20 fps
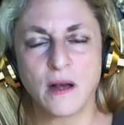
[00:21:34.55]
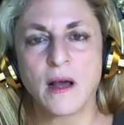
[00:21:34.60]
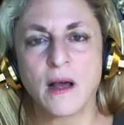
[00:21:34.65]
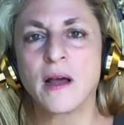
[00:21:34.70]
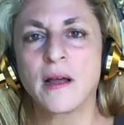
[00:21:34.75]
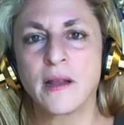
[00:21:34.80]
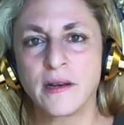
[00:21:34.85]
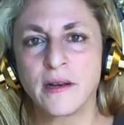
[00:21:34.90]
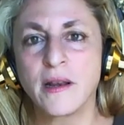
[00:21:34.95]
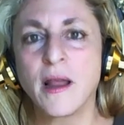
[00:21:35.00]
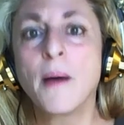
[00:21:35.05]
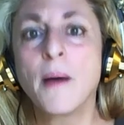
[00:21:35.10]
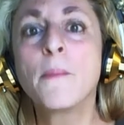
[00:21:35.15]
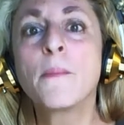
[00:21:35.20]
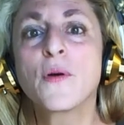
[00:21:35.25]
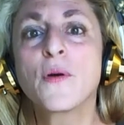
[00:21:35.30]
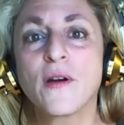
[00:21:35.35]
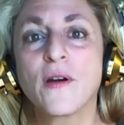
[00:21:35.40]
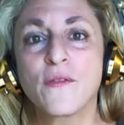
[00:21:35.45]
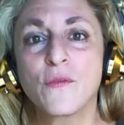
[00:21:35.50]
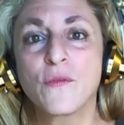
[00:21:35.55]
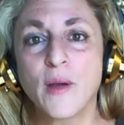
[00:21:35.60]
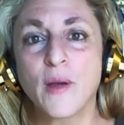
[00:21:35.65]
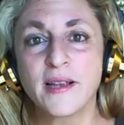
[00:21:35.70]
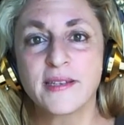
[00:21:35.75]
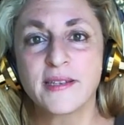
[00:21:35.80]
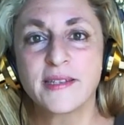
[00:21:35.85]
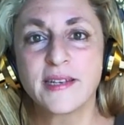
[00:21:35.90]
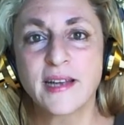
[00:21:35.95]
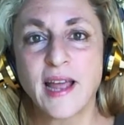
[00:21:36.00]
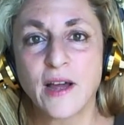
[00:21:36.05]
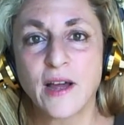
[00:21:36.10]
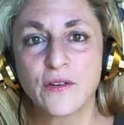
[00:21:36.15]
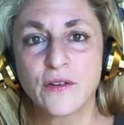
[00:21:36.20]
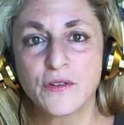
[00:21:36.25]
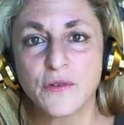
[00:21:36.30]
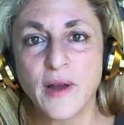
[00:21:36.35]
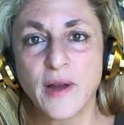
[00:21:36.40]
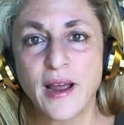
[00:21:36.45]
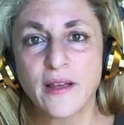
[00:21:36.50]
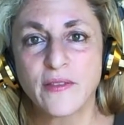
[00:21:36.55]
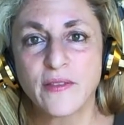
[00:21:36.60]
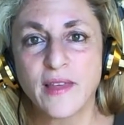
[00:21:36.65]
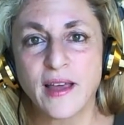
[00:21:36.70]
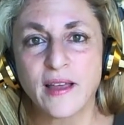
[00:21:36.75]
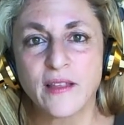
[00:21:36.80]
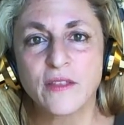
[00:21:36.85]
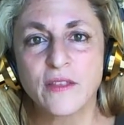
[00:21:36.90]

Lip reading: a number of ways to counteract that.